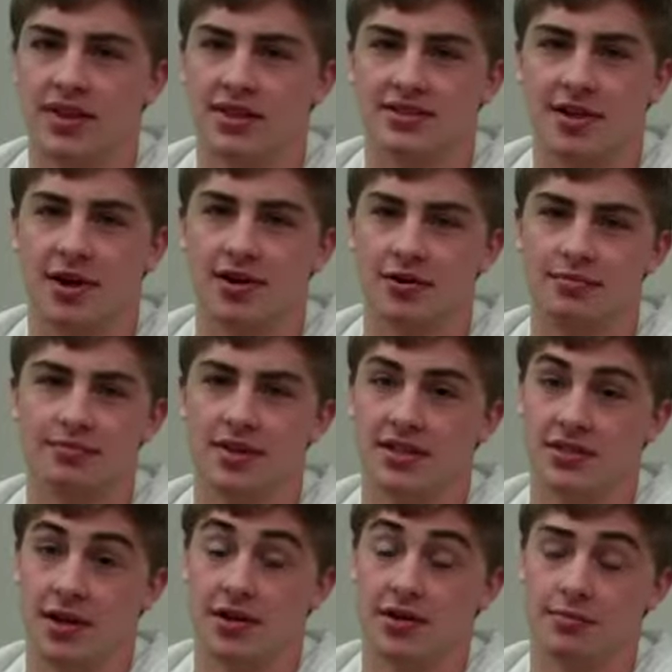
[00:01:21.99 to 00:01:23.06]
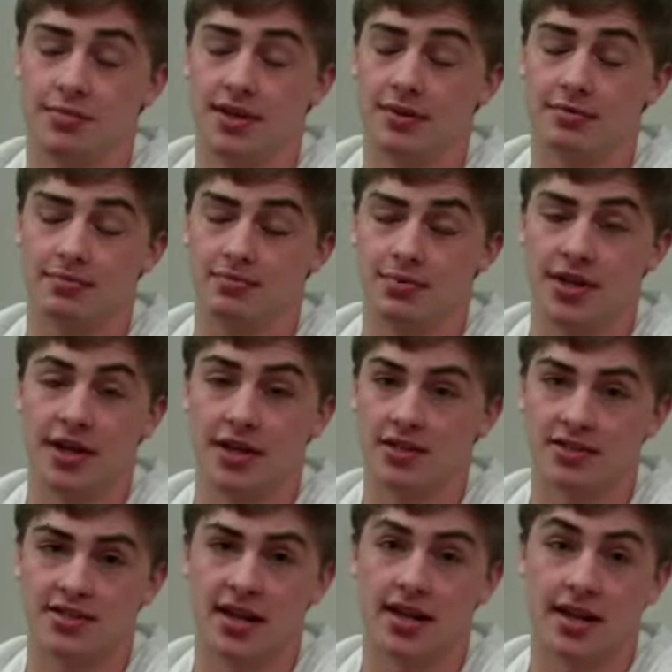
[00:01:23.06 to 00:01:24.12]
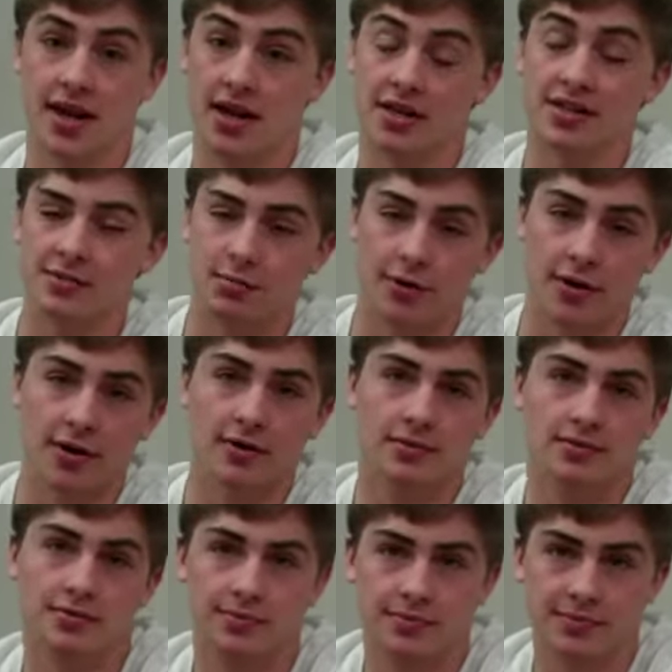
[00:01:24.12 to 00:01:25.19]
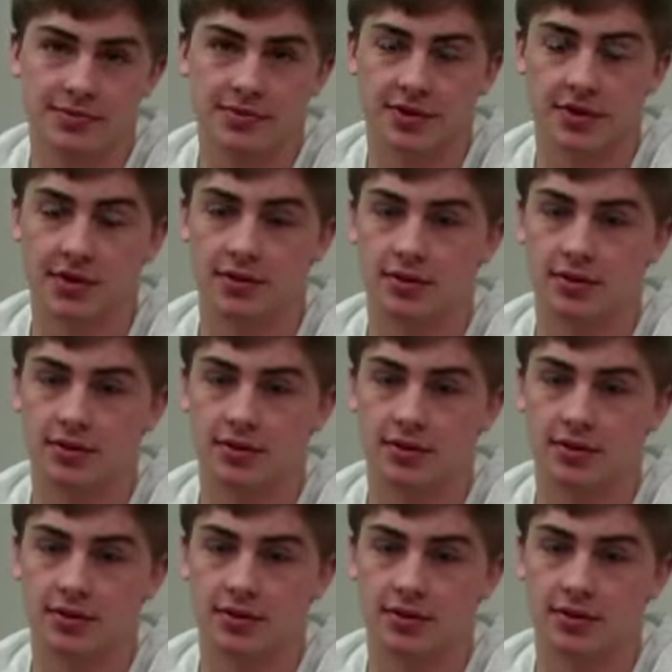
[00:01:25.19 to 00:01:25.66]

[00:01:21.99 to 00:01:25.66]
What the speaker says: it's hard to be playing in state in any sport. So.